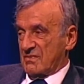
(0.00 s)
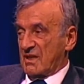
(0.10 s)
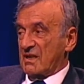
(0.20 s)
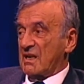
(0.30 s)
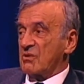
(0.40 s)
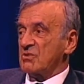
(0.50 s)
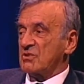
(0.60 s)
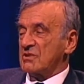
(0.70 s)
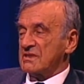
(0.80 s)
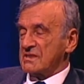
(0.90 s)
And now
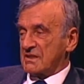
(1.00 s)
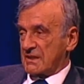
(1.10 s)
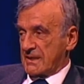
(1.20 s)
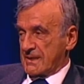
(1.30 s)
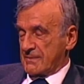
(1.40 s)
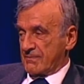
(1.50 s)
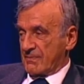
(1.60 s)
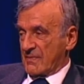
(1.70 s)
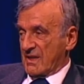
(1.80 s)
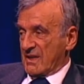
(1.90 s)
go and study.
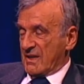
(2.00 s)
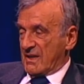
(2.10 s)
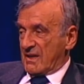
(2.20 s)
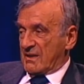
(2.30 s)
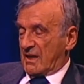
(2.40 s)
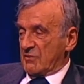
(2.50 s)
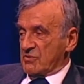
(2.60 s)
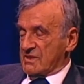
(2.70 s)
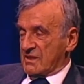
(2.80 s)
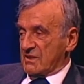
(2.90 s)
And I would
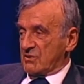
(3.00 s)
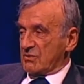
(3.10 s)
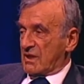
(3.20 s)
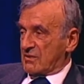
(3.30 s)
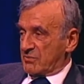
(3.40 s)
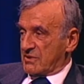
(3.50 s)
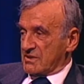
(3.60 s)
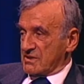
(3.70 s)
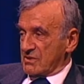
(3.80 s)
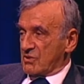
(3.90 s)
say to that
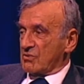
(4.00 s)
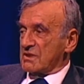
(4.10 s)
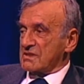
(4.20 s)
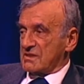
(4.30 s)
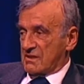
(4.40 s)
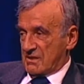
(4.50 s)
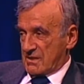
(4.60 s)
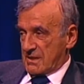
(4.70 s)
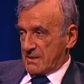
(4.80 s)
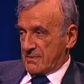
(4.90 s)
person, go and study.
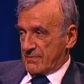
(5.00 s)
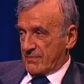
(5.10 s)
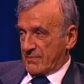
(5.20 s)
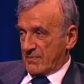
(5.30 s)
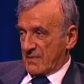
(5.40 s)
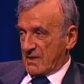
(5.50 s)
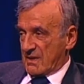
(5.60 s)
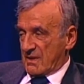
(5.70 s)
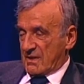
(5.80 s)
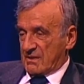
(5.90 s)

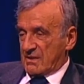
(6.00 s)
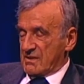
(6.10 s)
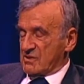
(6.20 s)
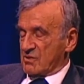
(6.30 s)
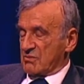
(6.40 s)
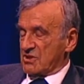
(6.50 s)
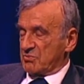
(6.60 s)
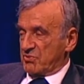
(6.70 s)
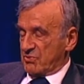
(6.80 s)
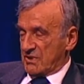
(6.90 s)
There is so much
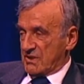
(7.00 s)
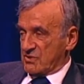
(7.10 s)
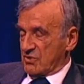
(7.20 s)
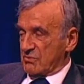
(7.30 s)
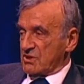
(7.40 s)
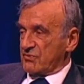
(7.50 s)
beauty, so much